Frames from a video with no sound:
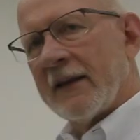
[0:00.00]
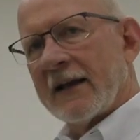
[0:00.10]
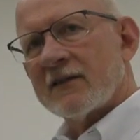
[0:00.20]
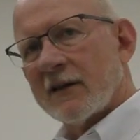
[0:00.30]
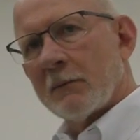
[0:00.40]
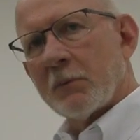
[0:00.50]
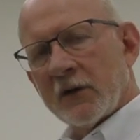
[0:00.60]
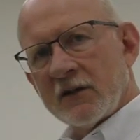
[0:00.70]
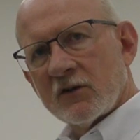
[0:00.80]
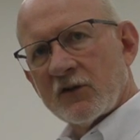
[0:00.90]
that sample
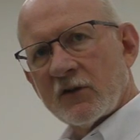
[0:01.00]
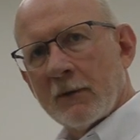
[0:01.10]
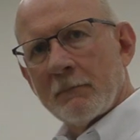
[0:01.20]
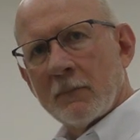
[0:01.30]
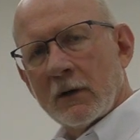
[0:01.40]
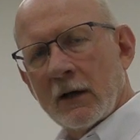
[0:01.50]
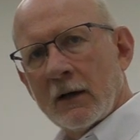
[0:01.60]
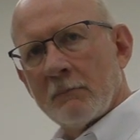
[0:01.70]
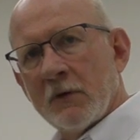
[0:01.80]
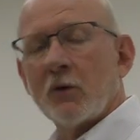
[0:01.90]
into some
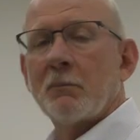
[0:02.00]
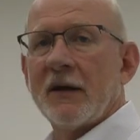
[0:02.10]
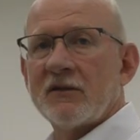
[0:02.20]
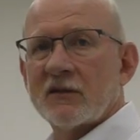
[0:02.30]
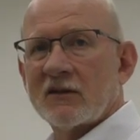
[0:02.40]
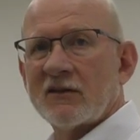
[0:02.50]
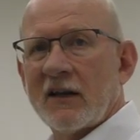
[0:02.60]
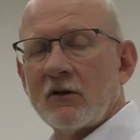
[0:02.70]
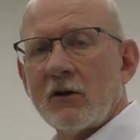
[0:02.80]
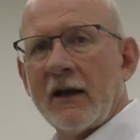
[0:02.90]
milk-based
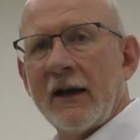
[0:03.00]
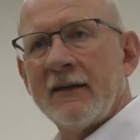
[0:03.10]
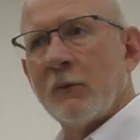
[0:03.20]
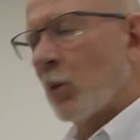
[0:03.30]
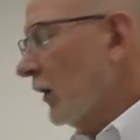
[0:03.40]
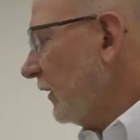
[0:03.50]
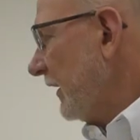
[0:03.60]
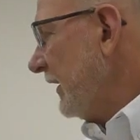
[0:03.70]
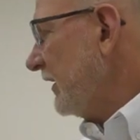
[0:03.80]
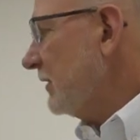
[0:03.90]
extender, and then we're going
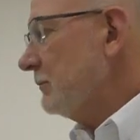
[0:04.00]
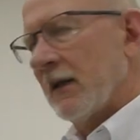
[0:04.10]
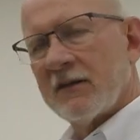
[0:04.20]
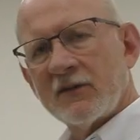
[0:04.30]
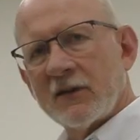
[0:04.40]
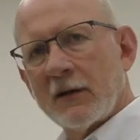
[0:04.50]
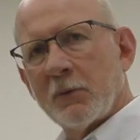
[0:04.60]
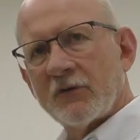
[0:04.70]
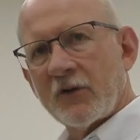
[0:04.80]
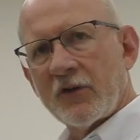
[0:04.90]
to incubate the sample
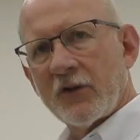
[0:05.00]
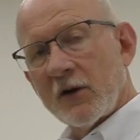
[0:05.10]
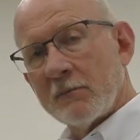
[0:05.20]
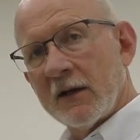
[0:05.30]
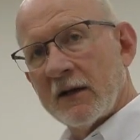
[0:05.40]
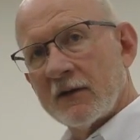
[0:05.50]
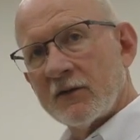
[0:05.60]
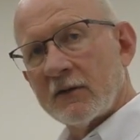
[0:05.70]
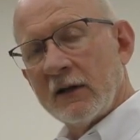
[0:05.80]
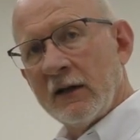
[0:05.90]
for 30
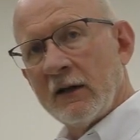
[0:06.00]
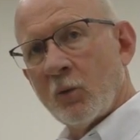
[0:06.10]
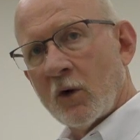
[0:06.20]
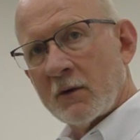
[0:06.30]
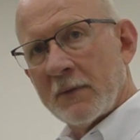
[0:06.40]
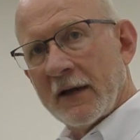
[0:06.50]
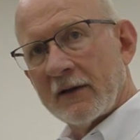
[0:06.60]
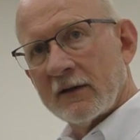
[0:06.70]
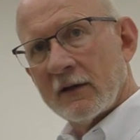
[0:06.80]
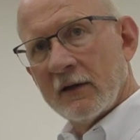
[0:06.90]
minutes in a water bath.
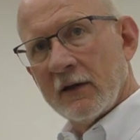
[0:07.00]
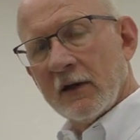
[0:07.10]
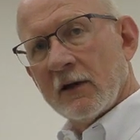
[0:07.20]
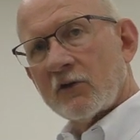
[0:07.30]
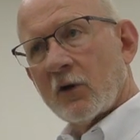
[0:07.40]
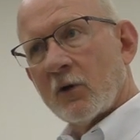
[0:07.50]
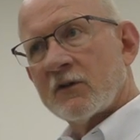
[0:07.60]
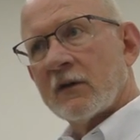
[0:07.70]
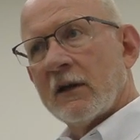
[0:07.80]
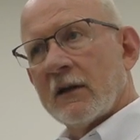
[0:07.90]
So
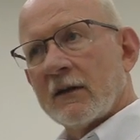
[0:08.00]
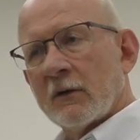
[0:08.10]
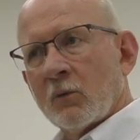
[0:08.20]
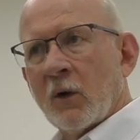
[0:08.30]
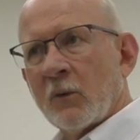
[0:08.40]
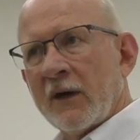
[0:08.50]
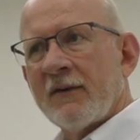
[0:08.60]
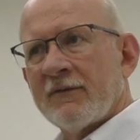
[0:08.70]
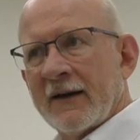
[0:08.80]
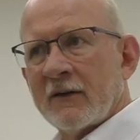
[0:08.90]
what we
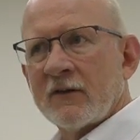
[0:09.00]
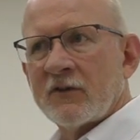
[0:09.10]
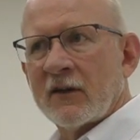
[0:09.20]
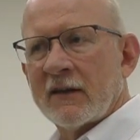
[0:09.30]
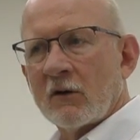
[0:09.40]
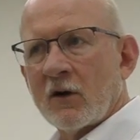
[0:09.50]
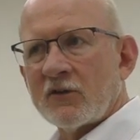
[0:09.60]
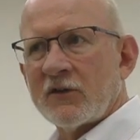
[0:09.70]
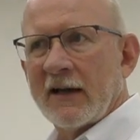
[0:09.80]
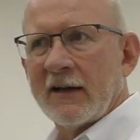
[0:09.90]
have found is that there are
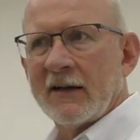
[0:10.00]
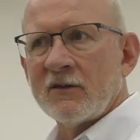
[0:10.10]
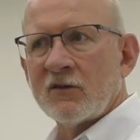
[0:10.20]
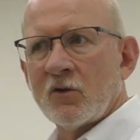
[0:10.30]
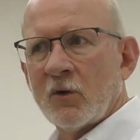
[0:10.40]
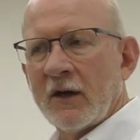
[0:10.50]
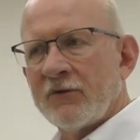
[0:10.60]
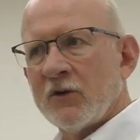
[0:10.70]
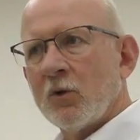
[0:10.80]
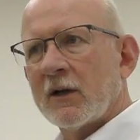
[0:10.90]
stallions who,
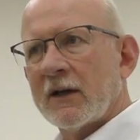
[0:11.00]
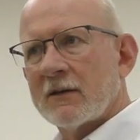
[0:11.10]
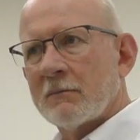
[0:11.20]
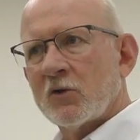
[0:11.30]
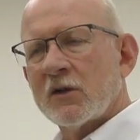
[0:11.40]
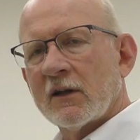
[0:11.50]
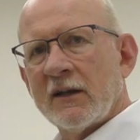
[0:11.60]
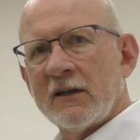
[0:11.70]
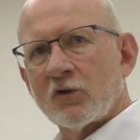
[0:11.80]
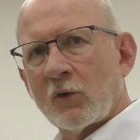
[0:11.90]
if you look at the
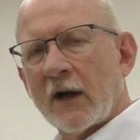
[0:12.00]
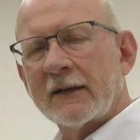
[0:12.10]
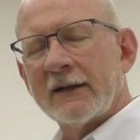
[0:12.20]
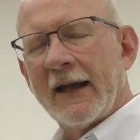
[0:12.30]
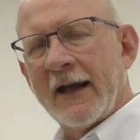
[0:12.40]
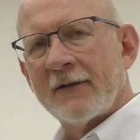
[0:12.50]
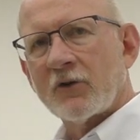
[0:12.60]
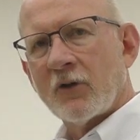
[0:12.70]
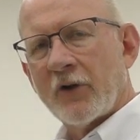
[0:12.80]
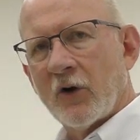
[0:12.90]
motility directly after
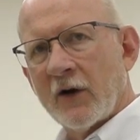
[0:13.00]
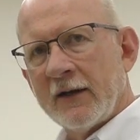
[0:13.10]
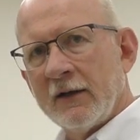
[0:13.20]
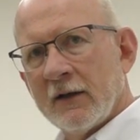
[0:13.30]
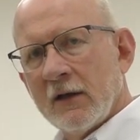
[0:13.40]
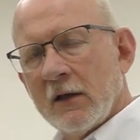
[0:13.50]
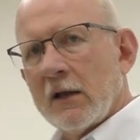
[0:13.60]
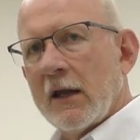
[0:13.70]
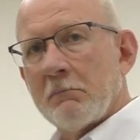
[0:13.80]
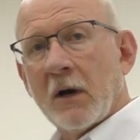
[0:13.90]
thawing,
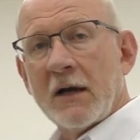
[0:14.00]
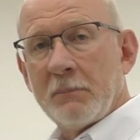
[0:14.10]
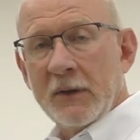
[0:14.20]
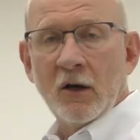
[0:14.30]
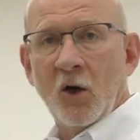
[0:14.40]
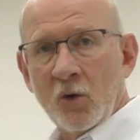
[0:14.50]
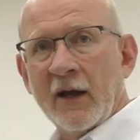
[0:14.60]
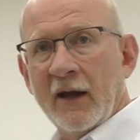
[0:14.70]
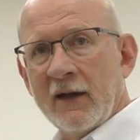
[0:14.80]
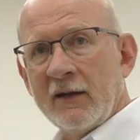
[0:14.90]
it might be
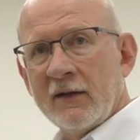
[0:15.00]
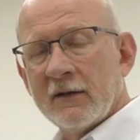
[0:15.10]
okay,